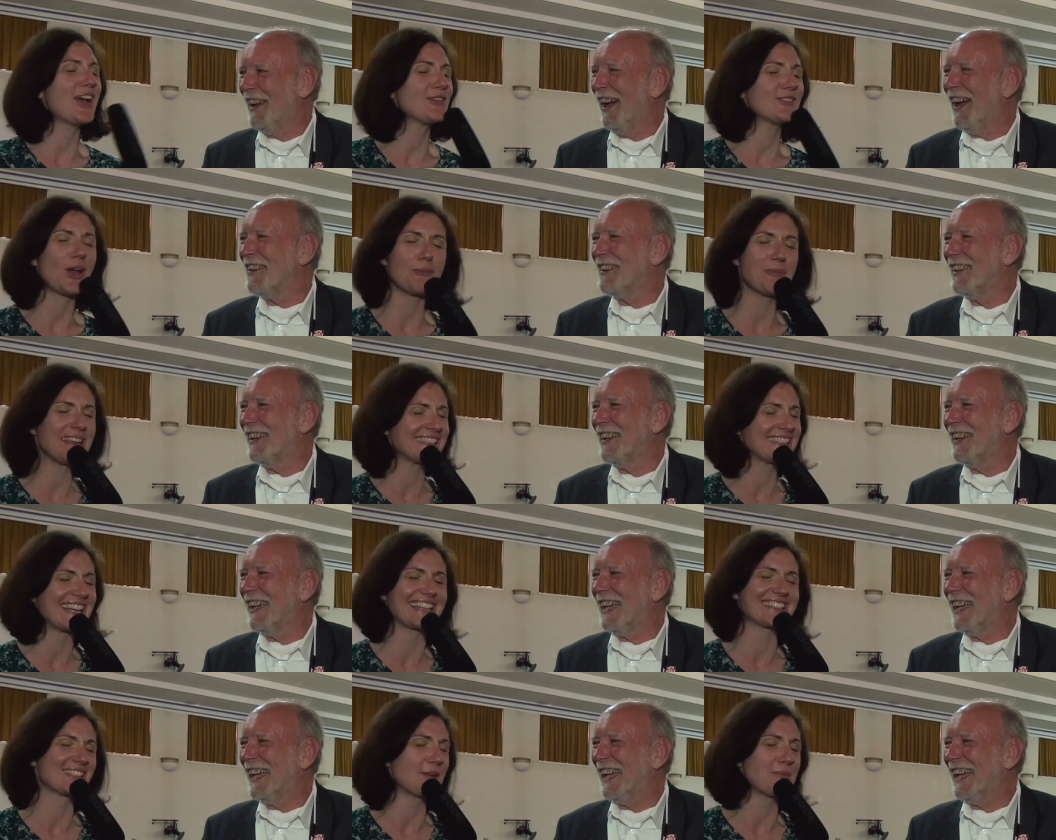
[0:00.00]
Speaker 1: no, no
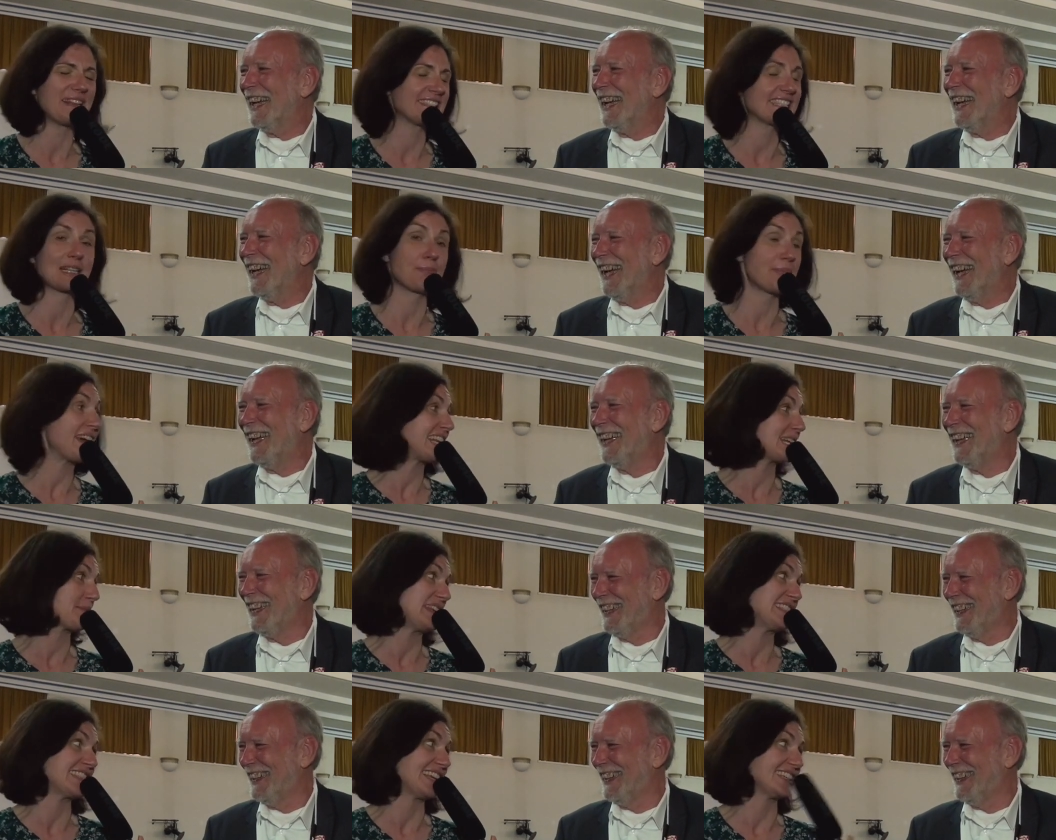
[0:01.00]
meetings, no meetings. I'm banning
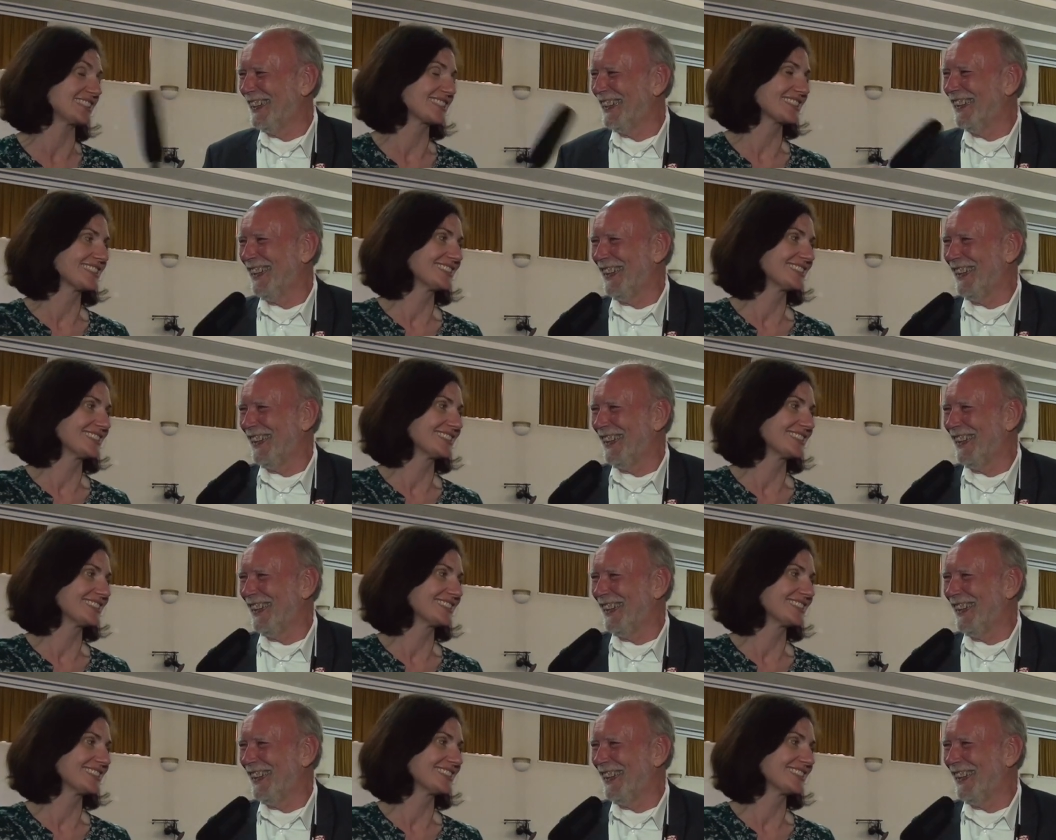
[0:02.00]
meetings.